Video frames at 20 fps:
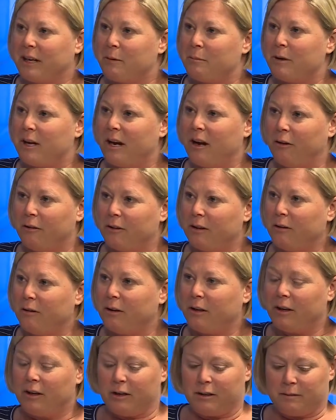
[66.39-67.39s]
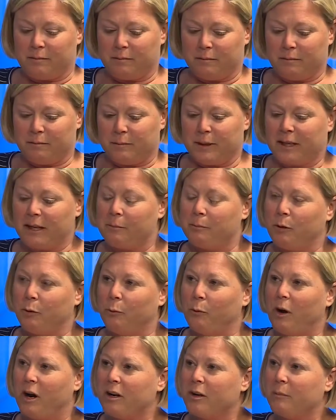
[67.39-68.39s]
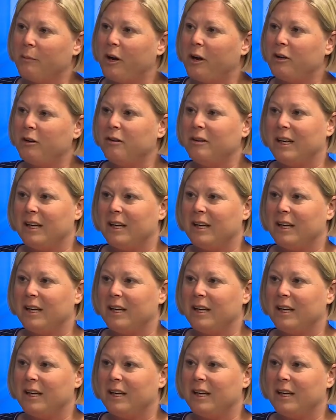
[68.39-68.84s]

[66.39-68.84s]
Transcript: up a health unit, a, uh, pick up a water bottle.